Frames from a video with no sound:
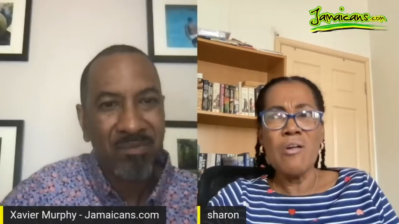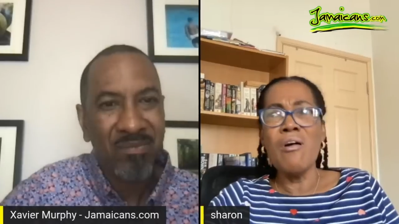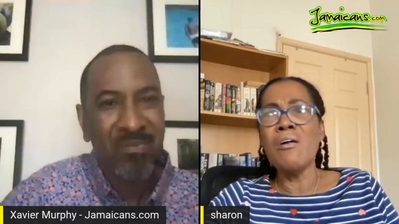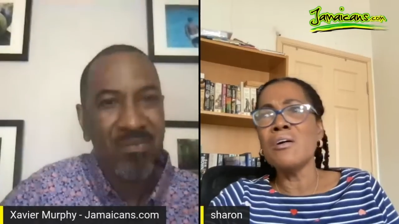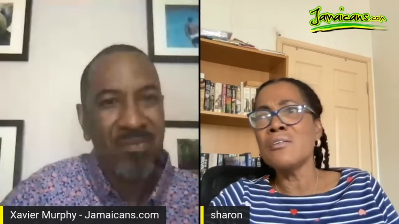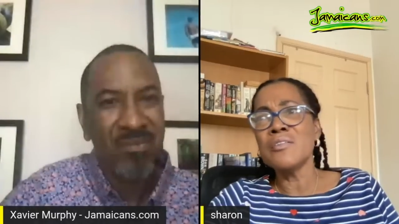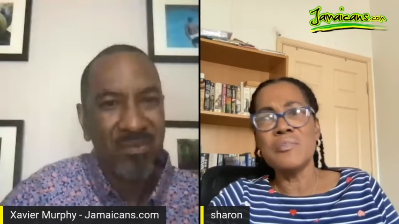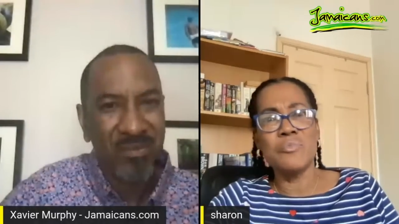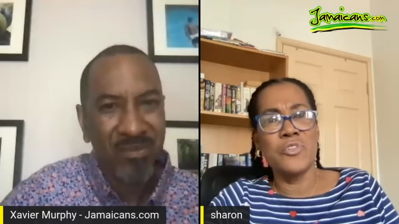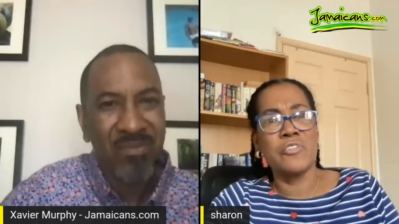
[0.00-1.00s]
Speaker 1: all the
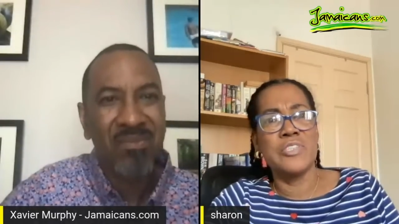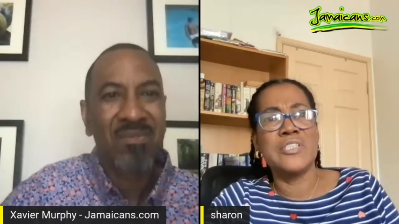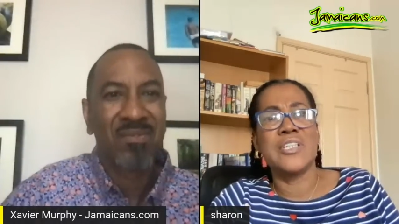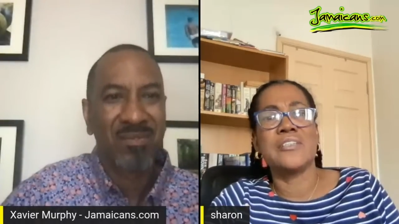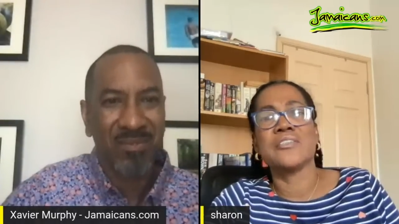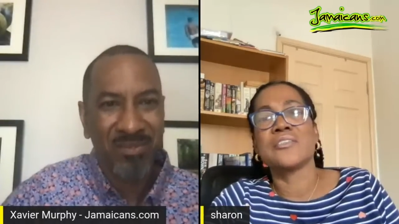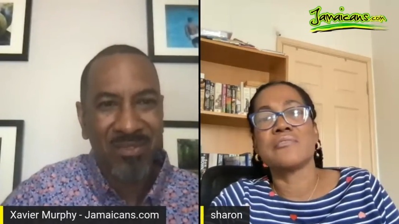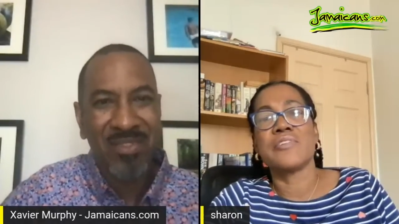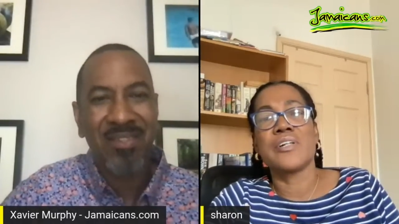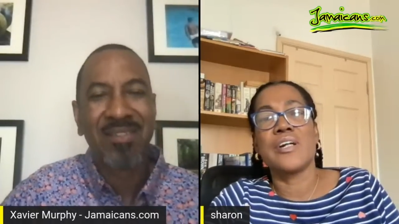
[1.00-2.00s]
more recent
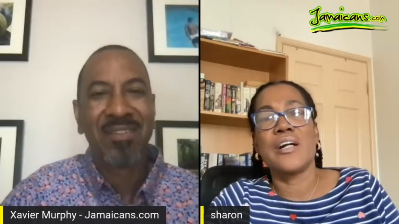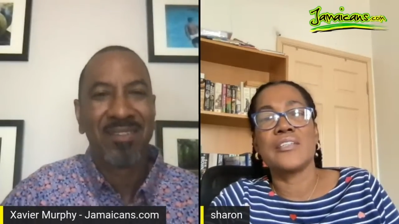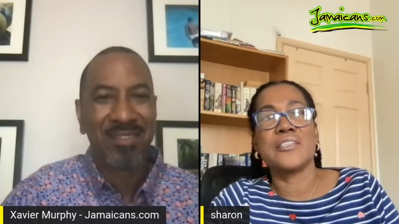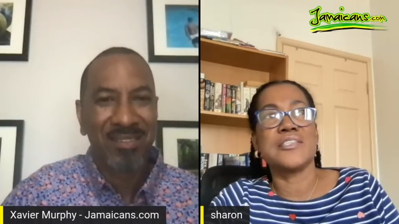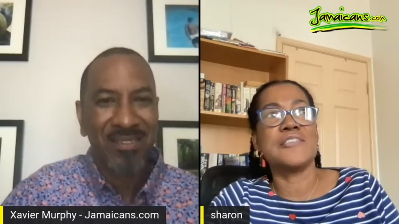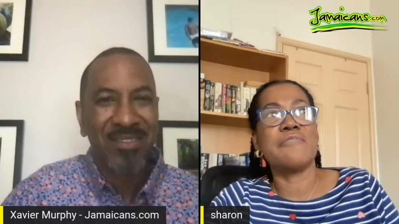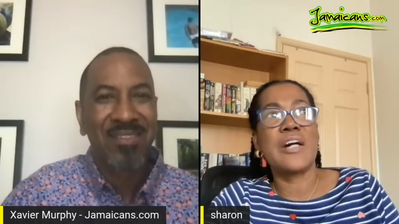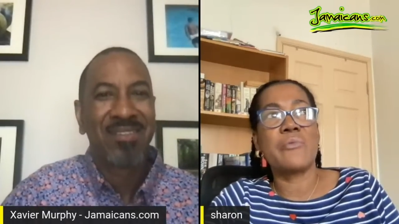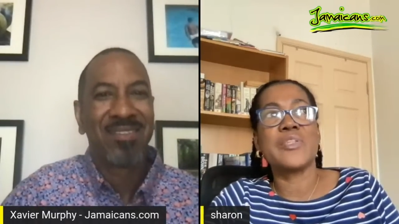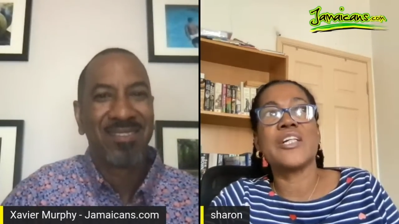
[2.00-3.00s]
reggae artists. In fact,
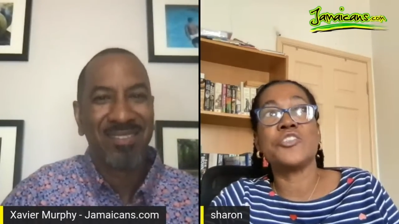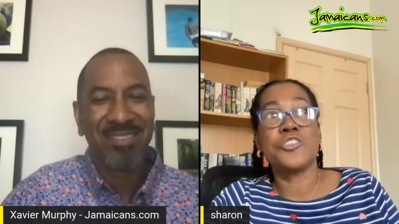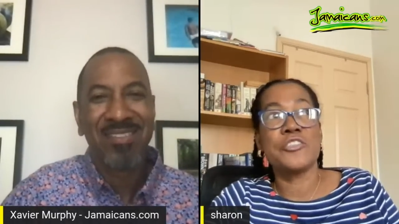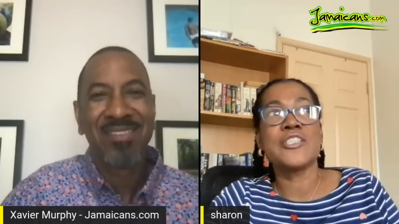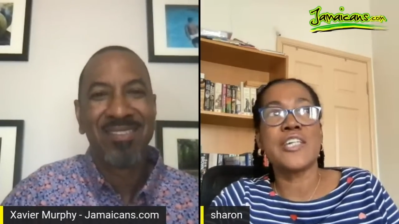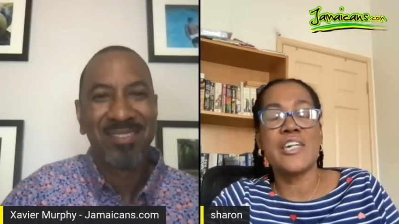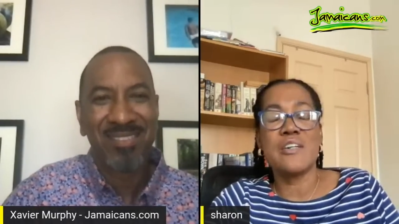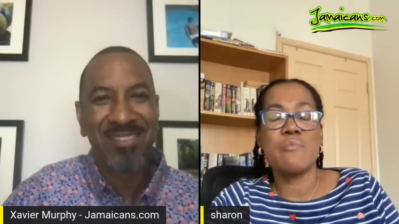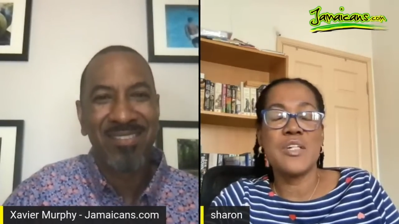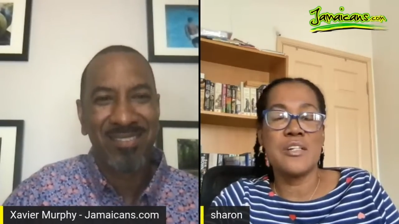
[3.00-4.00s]
when I just
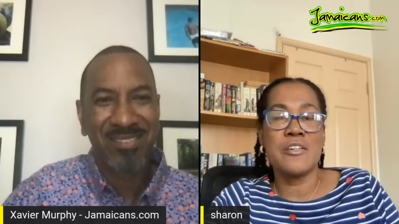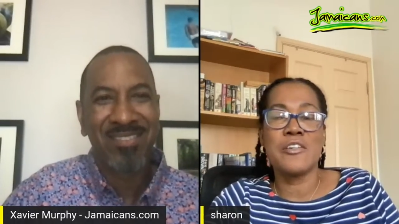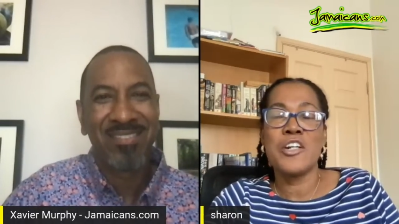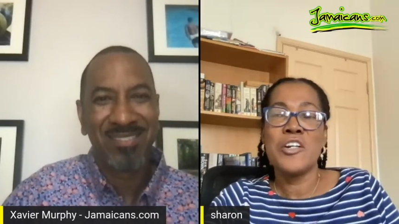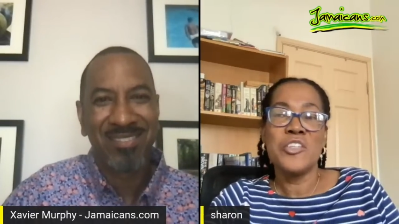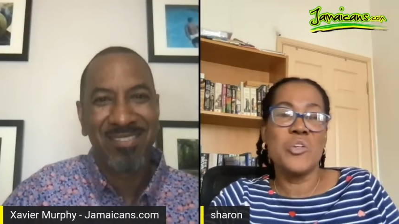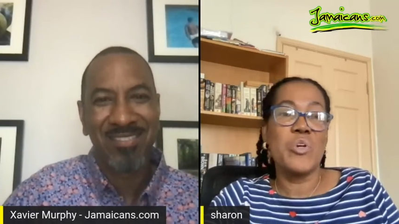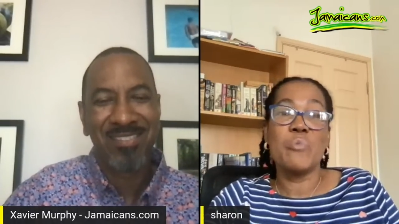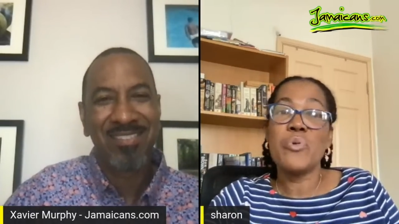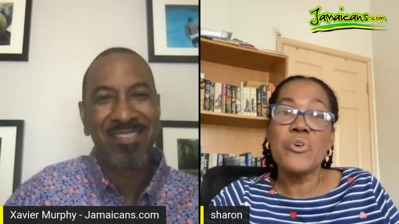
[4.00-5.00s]
came here, there
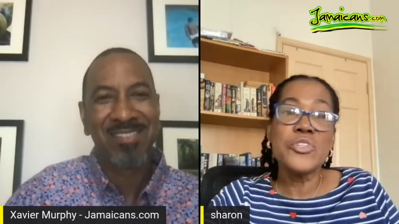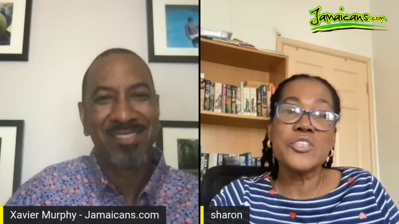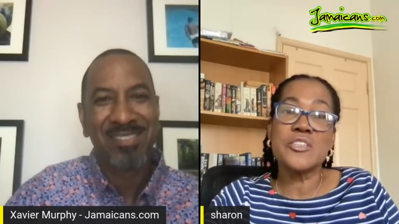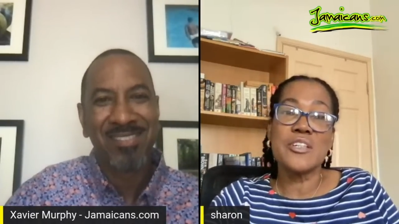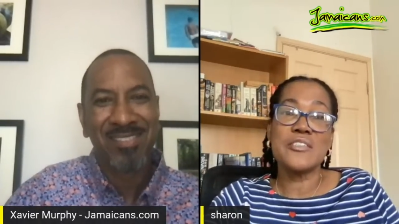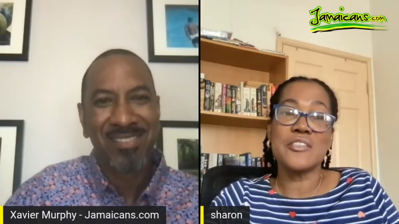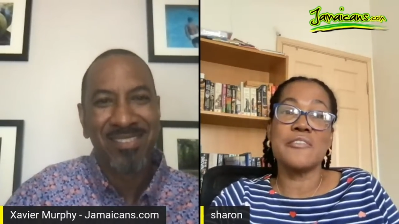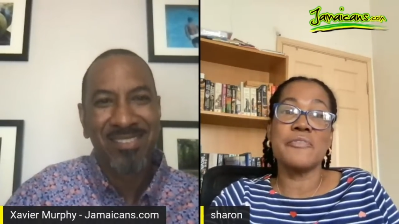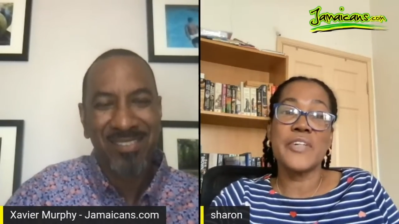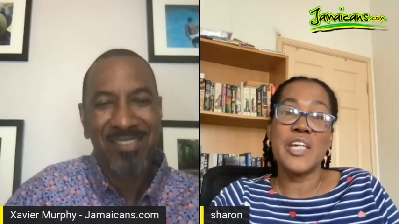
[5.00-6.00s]
were posters of
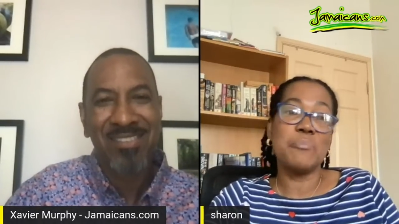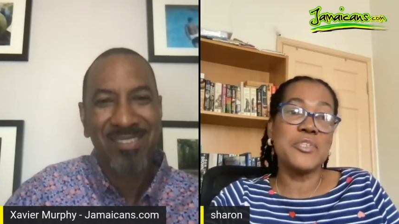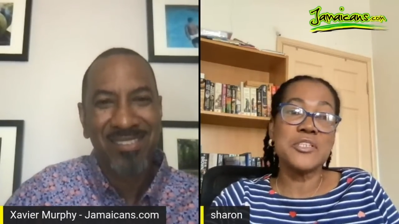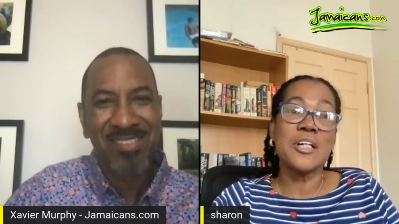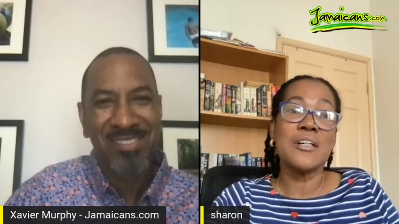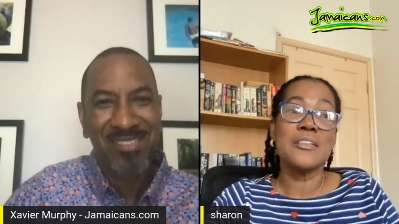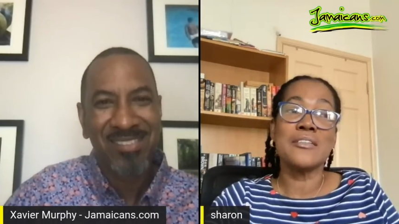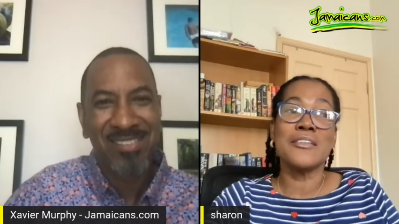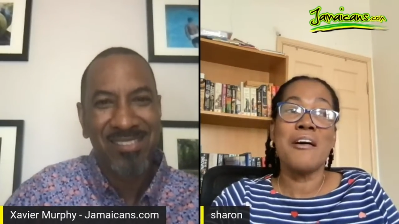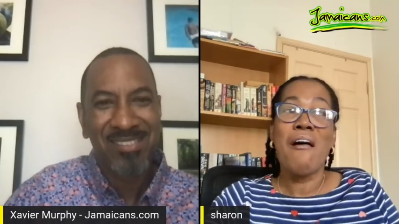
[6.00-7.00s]
Capleton